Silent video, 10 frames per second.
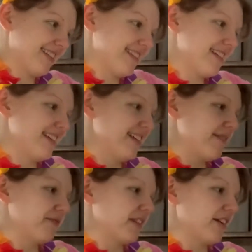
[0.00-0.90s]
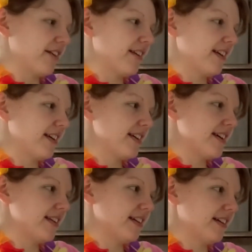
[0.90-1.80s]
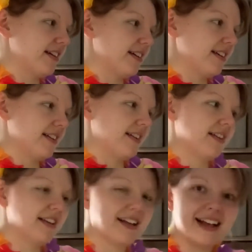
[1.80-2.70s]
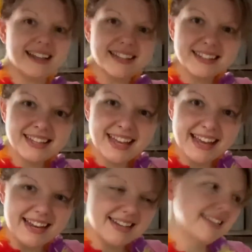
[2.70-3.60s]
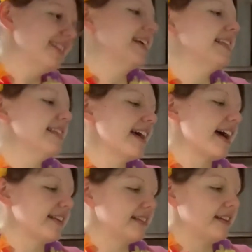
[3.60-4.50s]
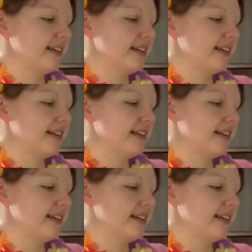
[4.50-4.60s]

You're gonna cut on the line, like that.